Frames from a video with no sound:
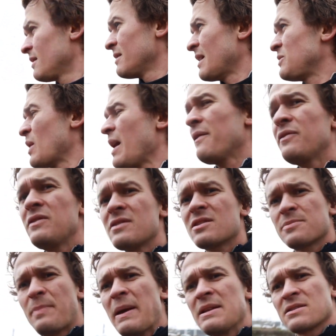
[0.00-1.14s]
that you have the
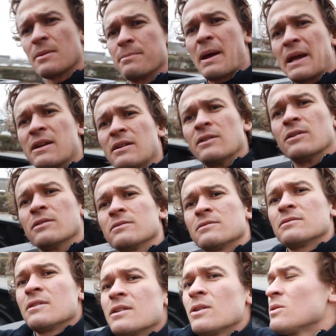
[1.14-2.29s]
space up back here.
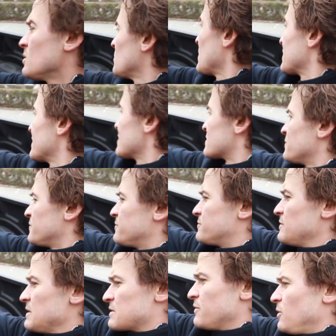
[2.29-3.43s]
I don't know what this
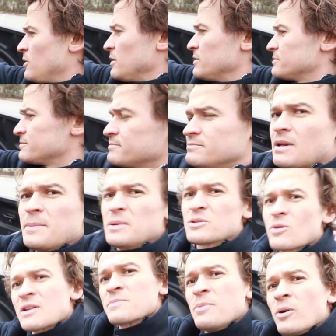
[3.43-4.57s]
is for. Maybe
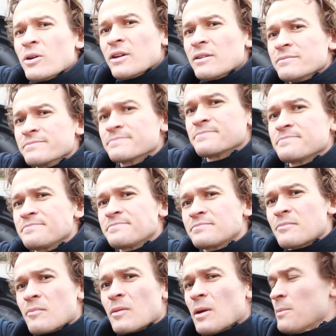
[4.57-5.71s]
transporting
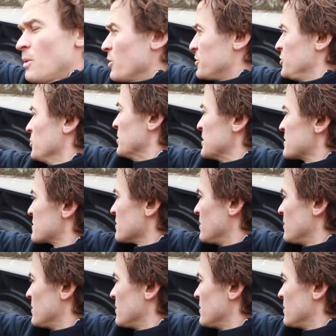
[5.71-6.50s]
more humans,